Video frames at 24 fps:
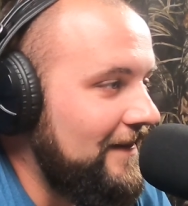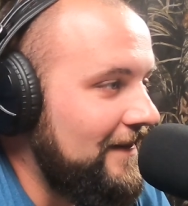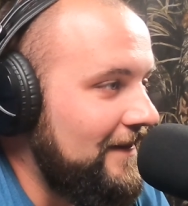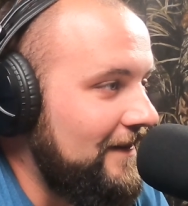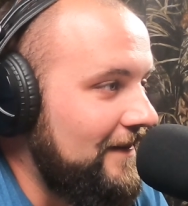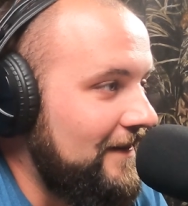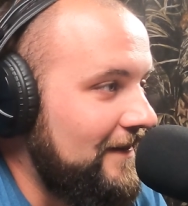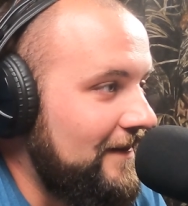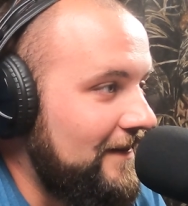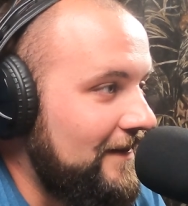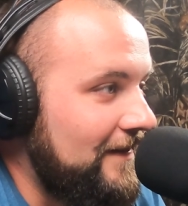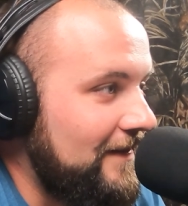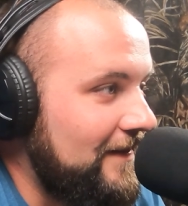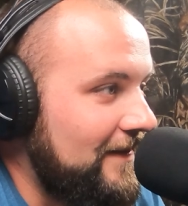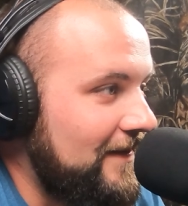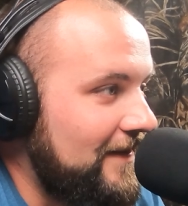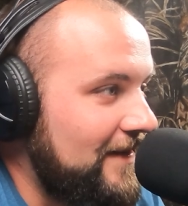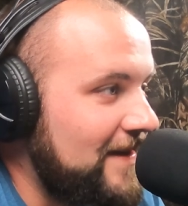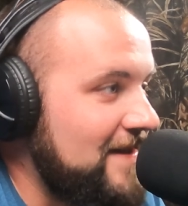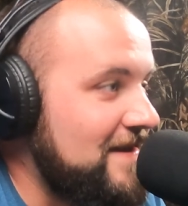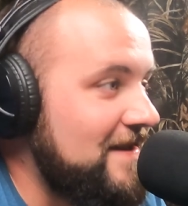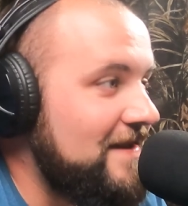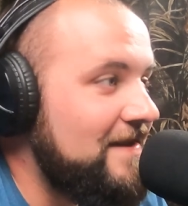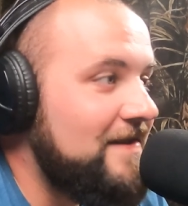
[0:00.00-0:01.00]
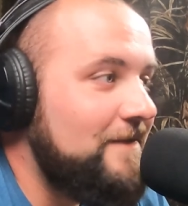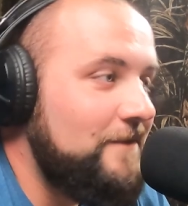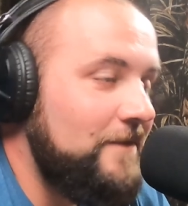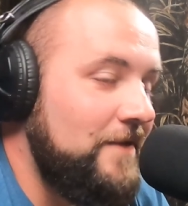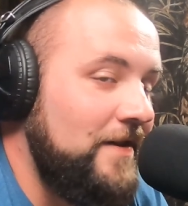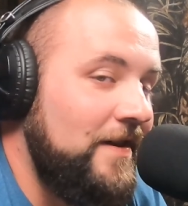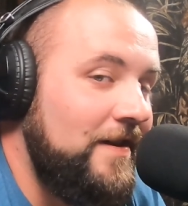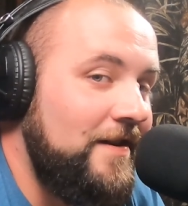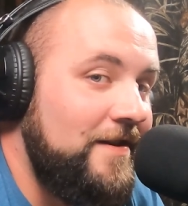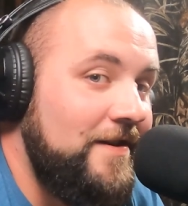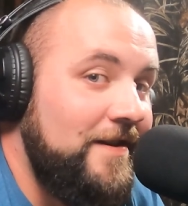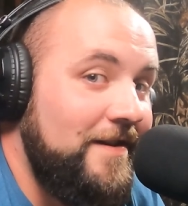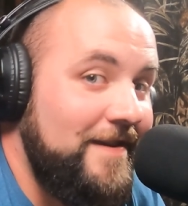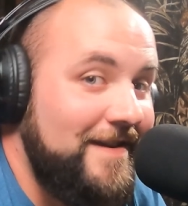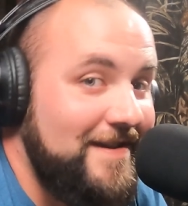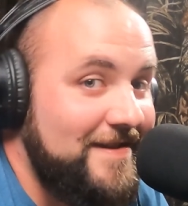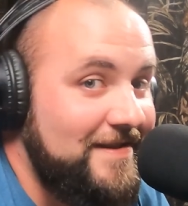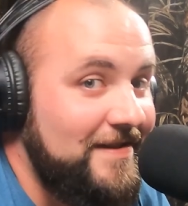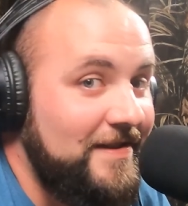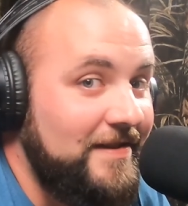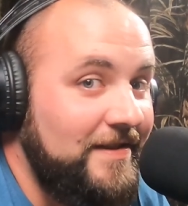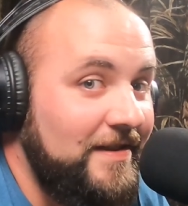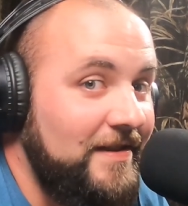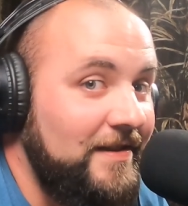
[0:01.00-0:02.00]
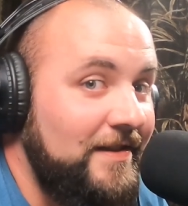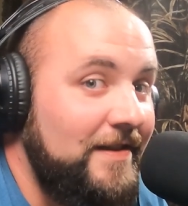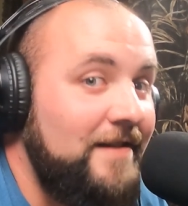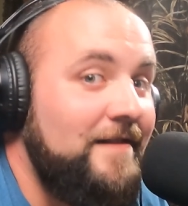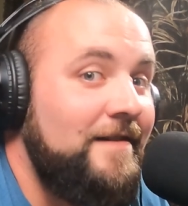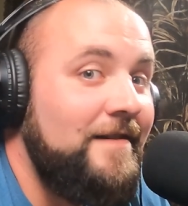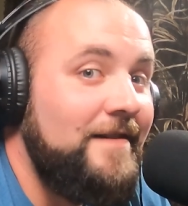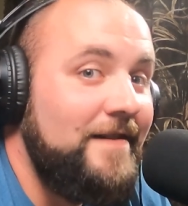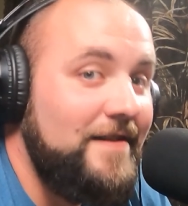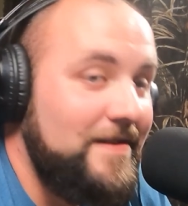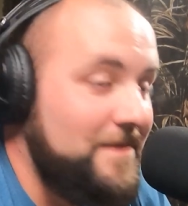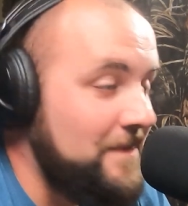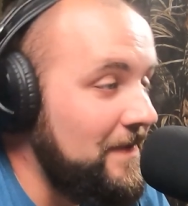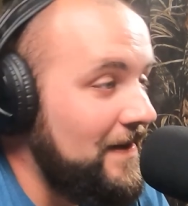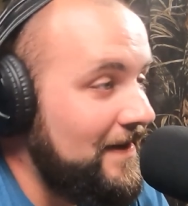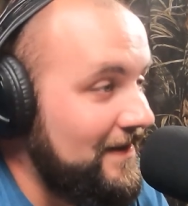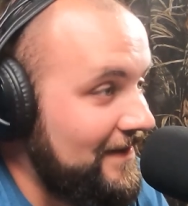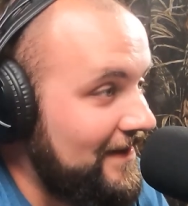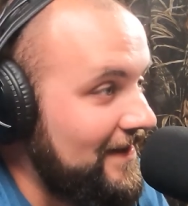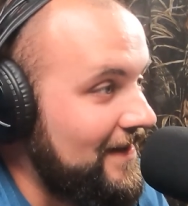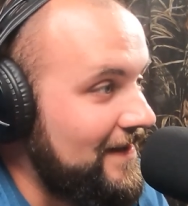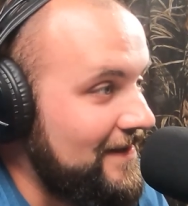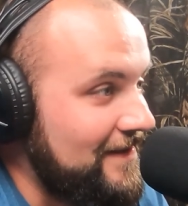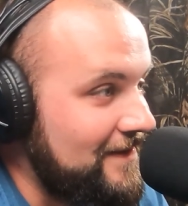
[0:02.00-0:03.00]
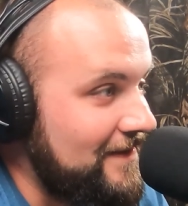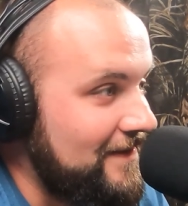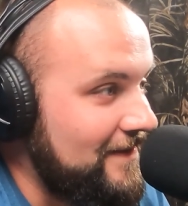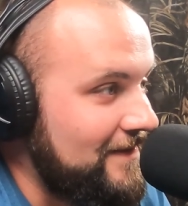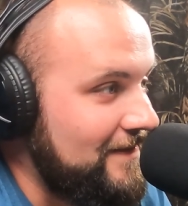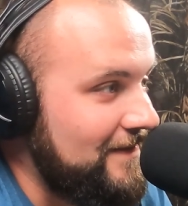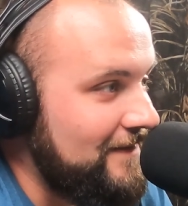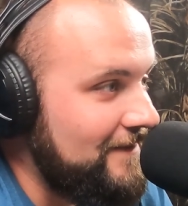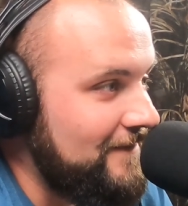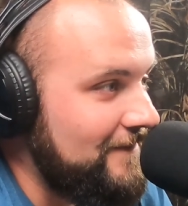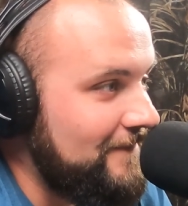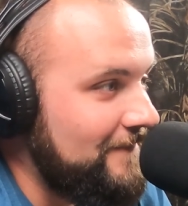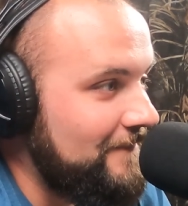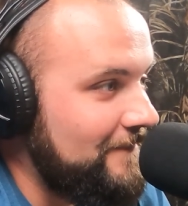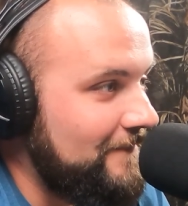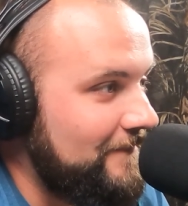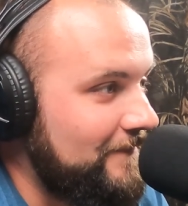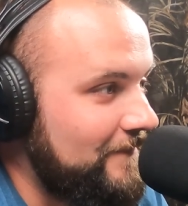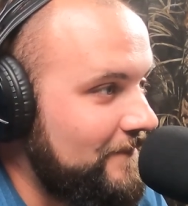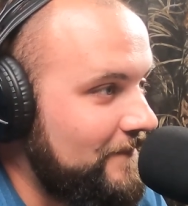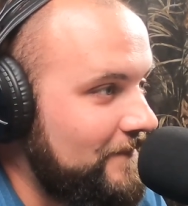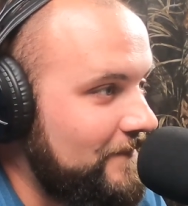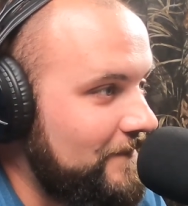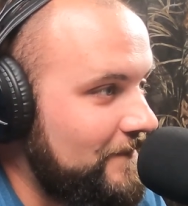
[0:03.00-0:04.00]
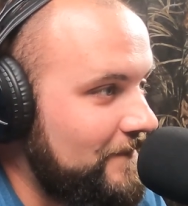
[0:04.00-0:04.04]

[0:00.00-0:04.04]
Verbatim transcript: Oh. This is we're going to call this the delirious podcast. Yeah, pretty much.